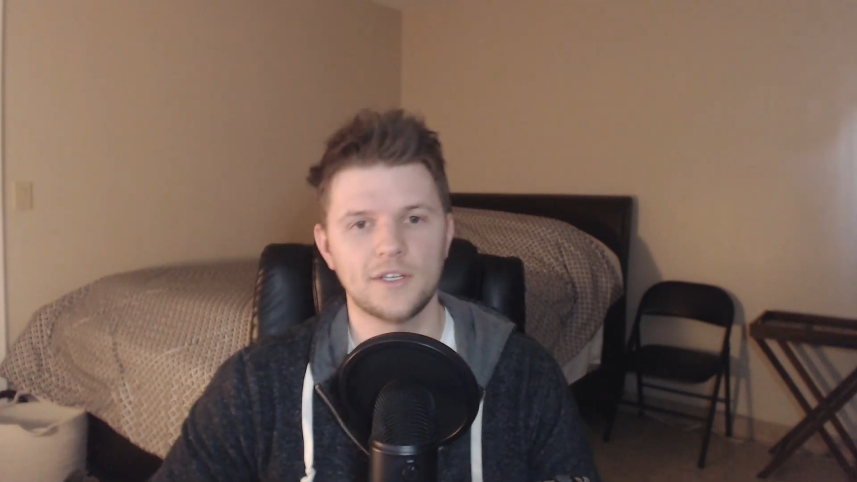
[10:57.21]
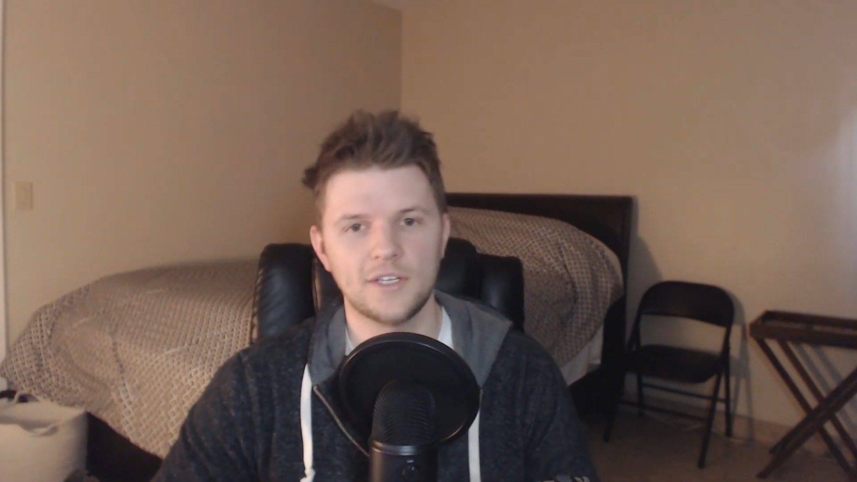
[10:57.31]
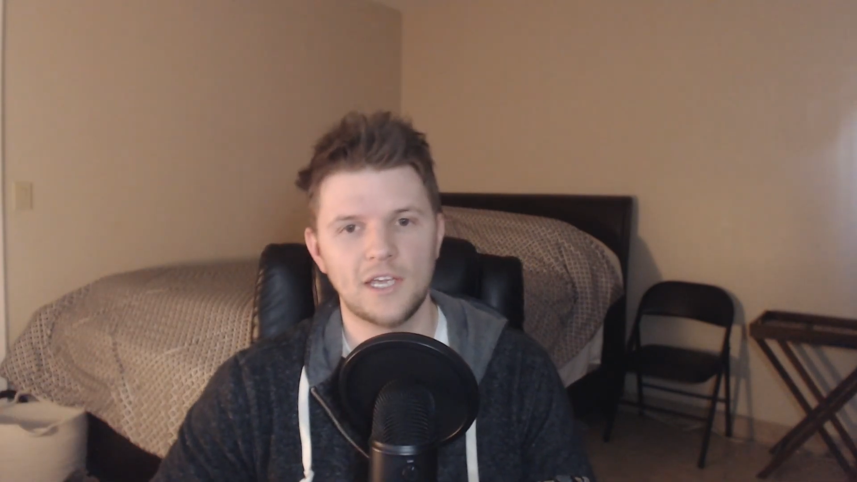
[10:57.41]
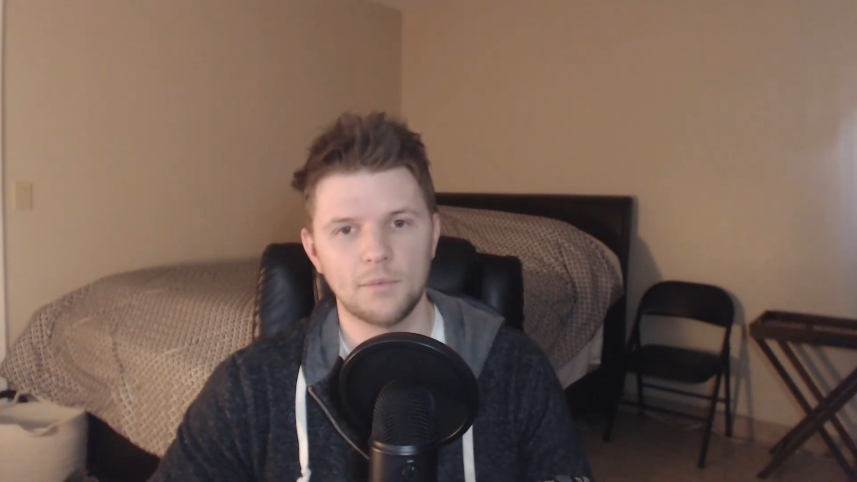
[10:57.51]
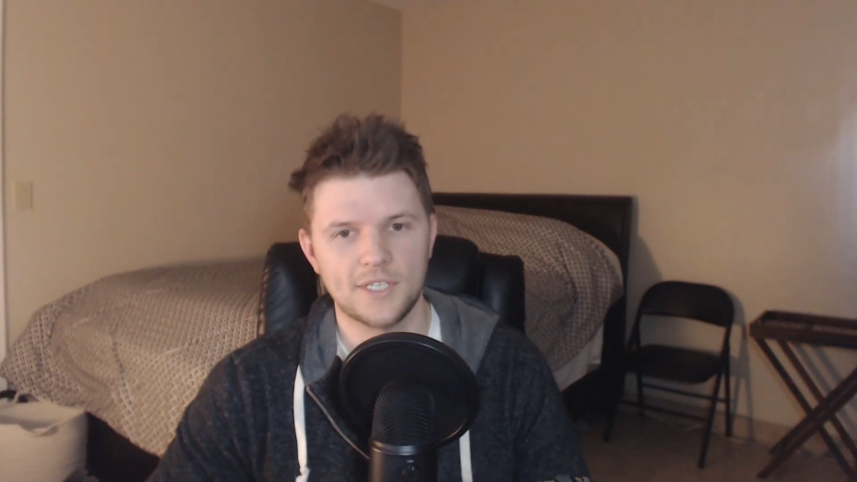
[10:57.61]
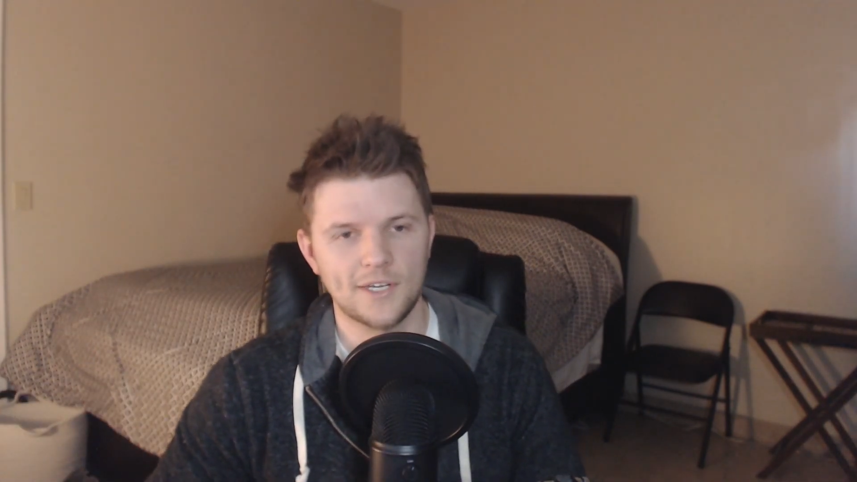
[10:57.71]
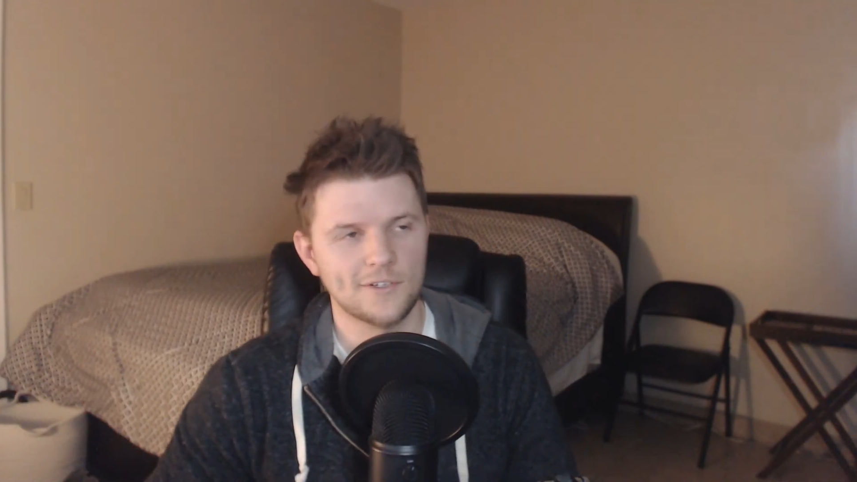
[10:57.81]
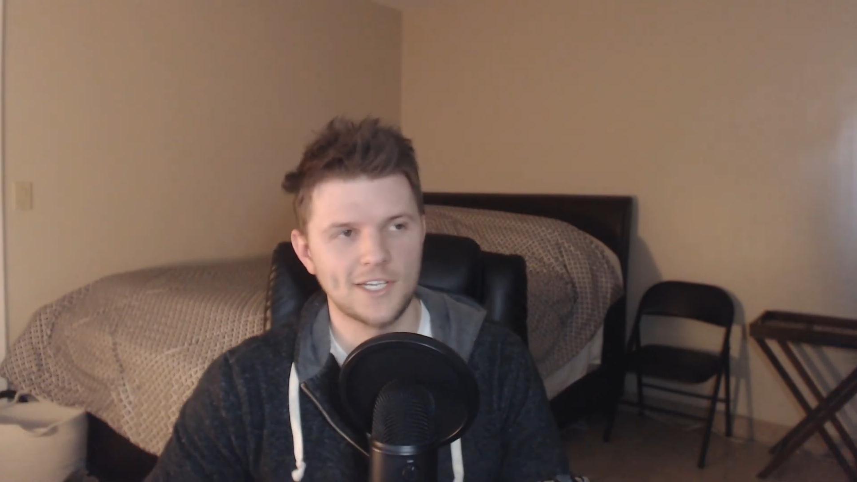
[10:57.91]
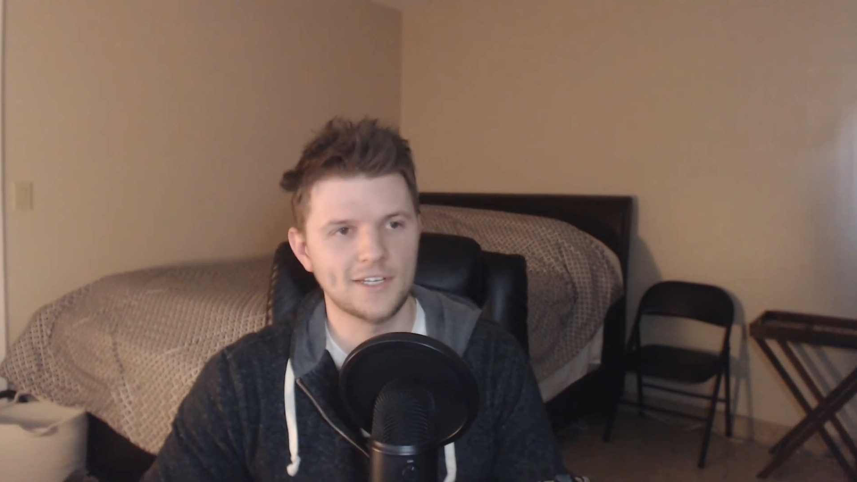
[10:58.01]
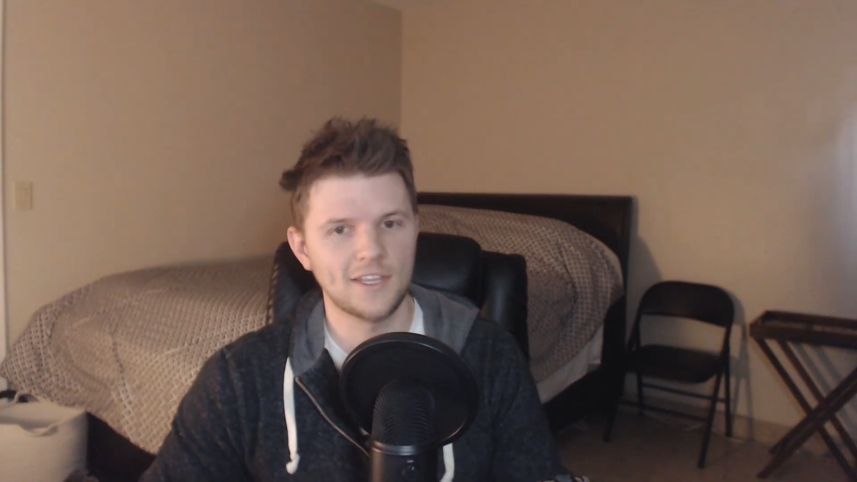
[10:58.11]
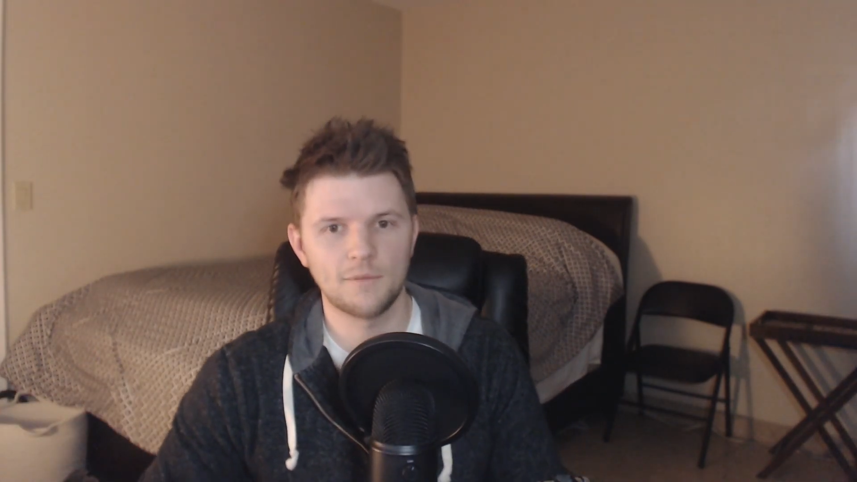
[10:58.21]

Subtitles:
to keep us entertained in the